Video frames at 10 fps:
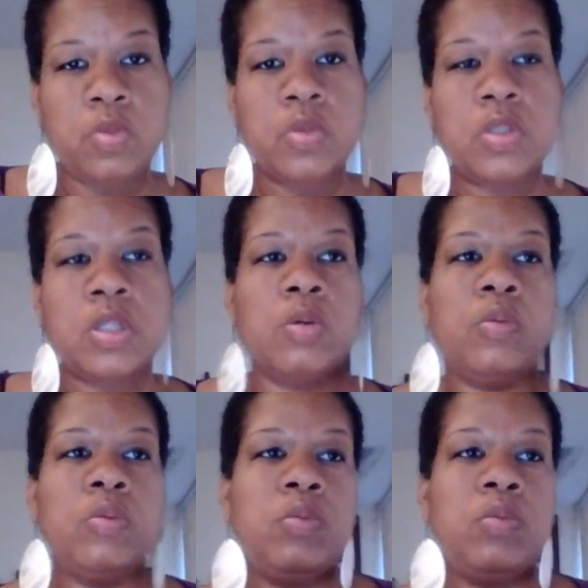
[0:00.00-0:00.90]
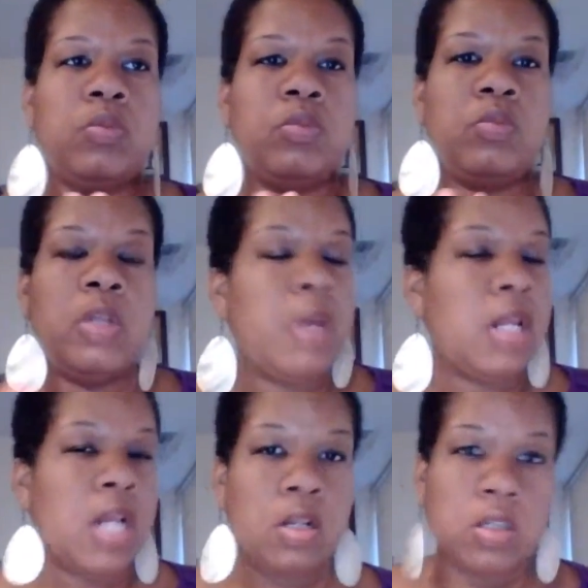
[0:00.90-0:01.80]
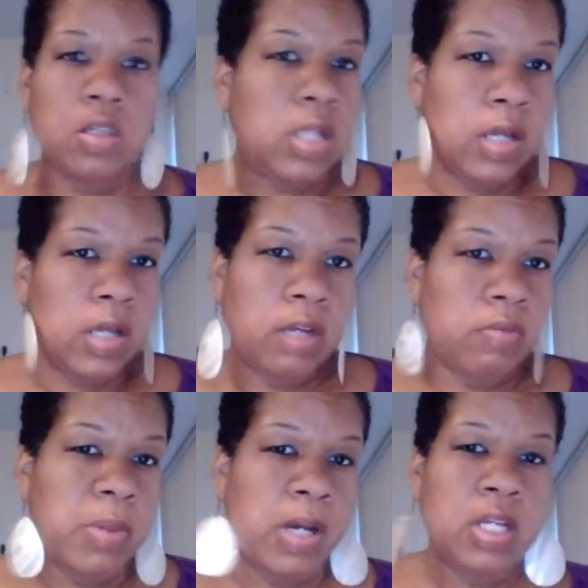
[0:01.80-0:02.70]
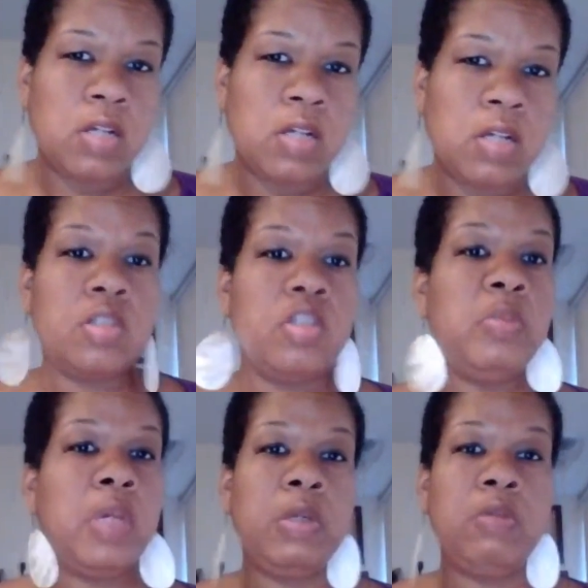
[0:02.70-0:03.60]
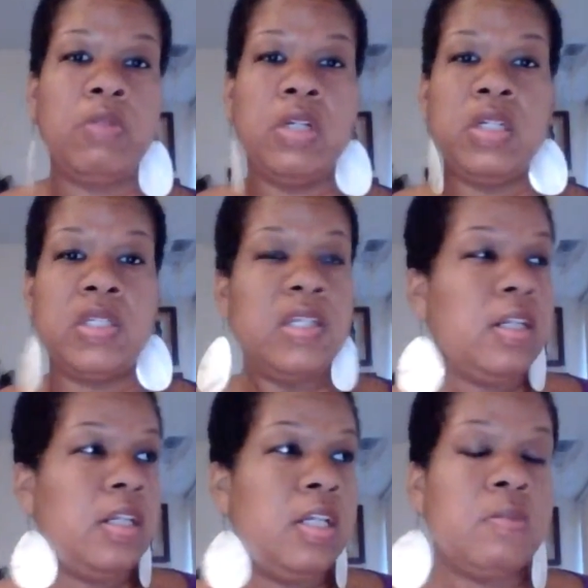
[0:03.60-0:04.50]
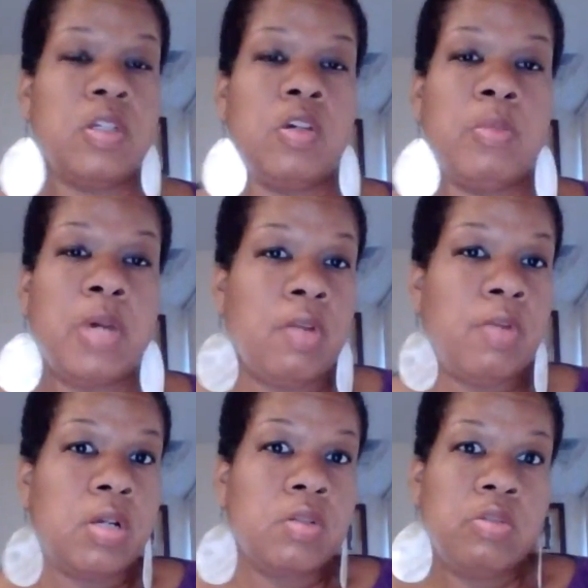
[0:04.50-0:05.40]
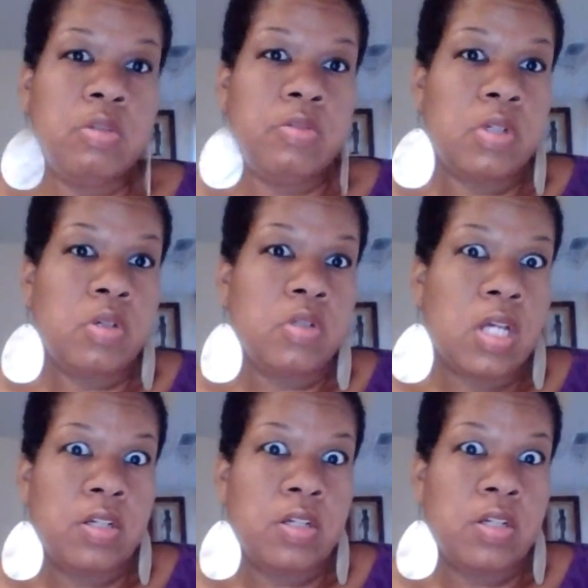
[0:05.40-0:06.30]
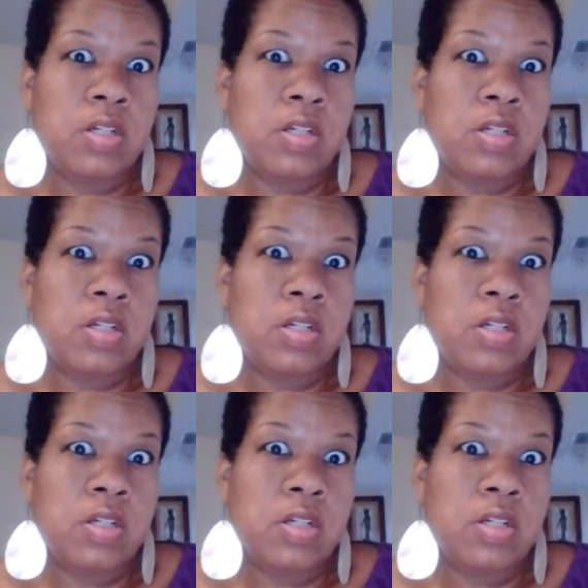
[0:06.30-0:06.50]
So they may not look like everybody else's. You may be reading tea leaves and nobody around you even knows how to do it.